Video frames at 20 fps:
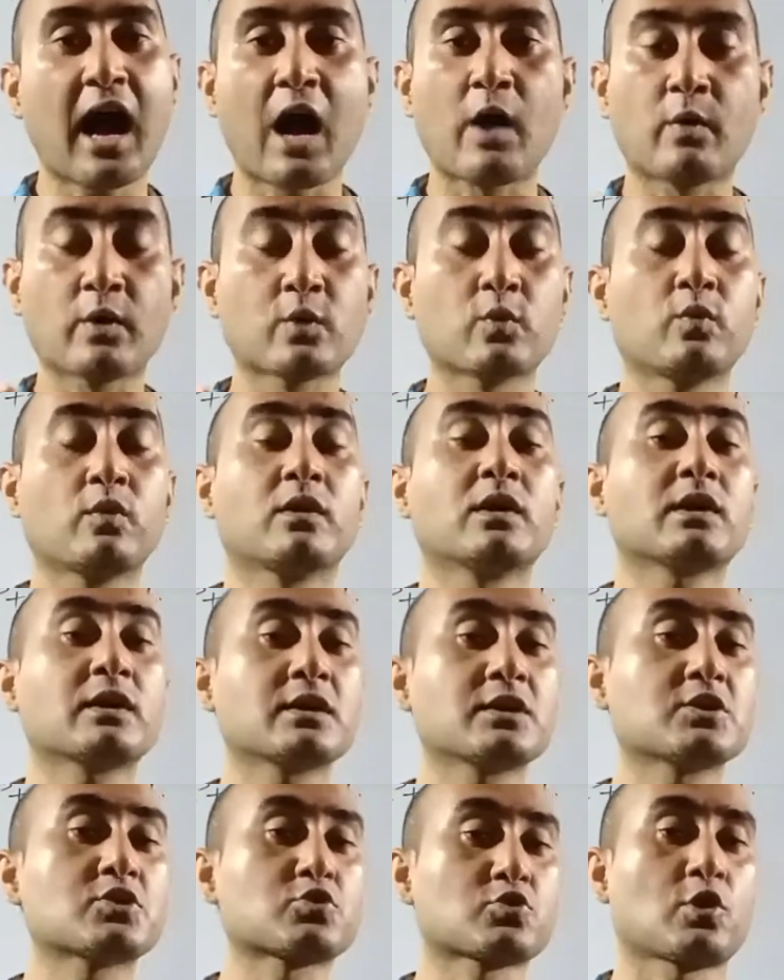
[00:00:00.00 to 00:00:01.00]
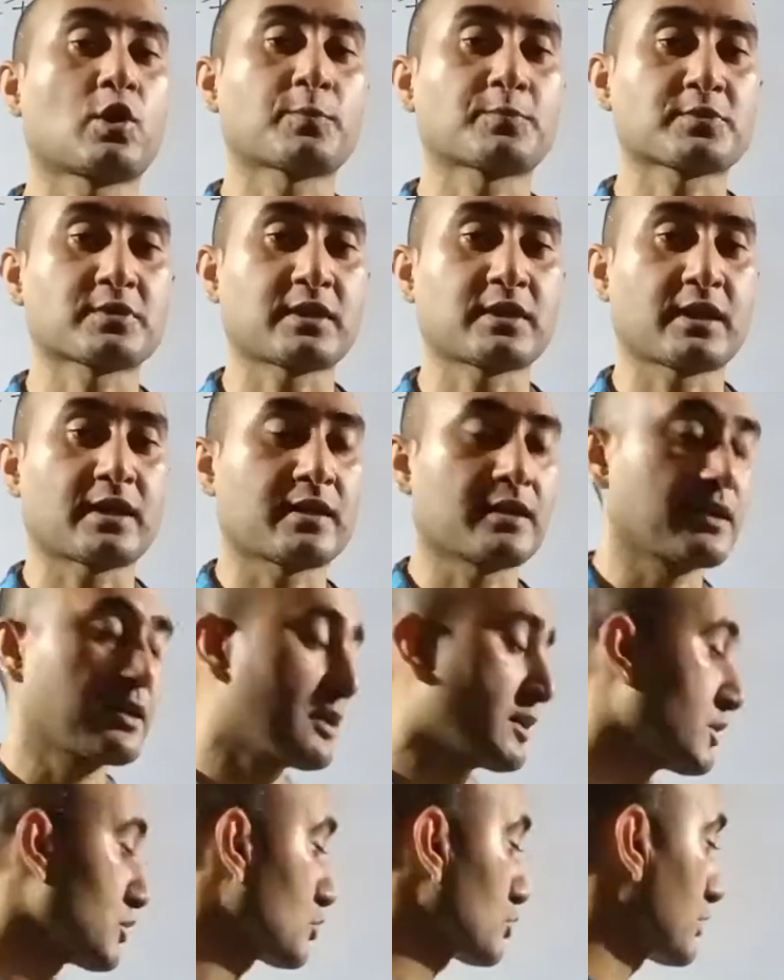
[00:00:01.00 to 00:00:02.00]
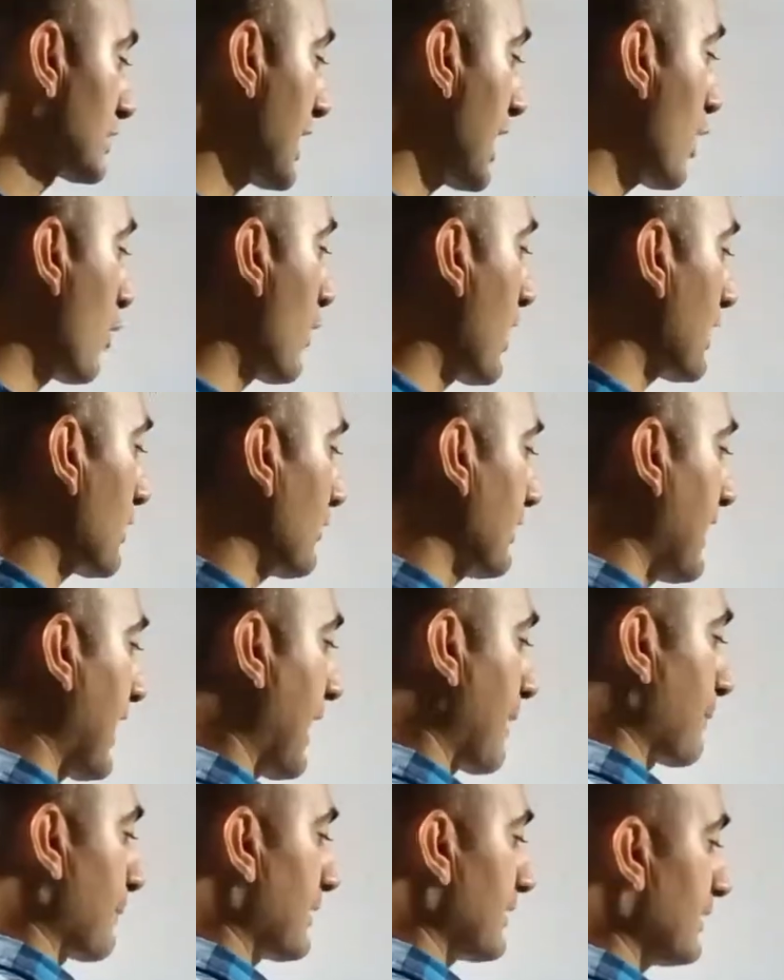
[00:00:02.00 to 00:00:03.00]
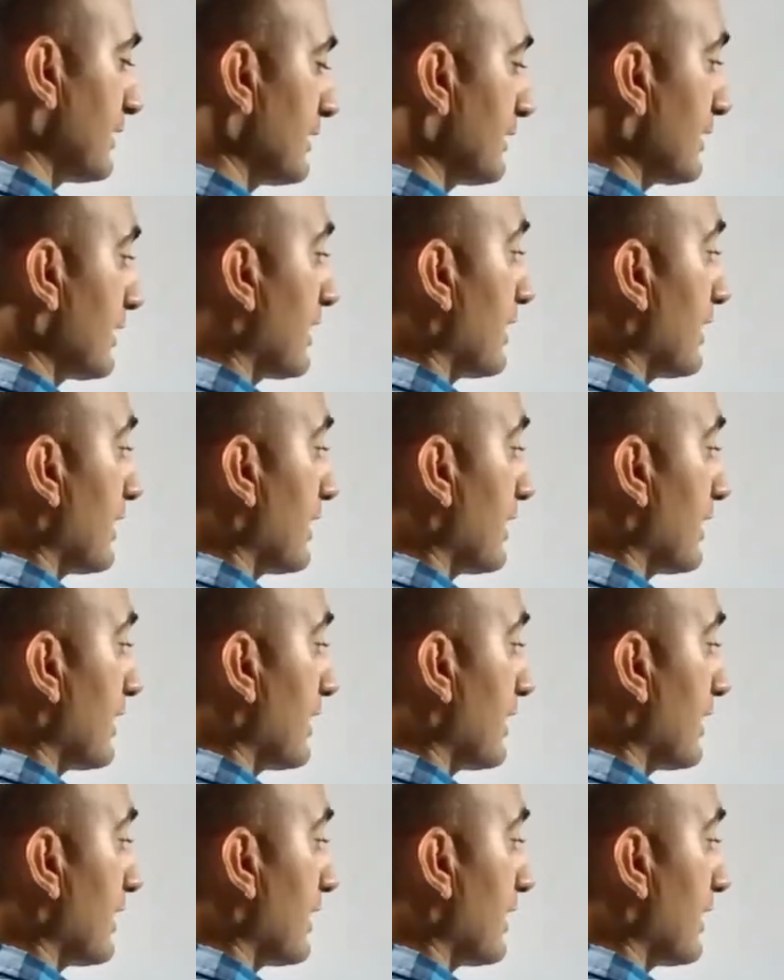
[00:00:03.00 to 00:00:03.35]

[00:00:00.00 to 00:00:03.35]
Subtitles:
our work stops there. So now what will happen?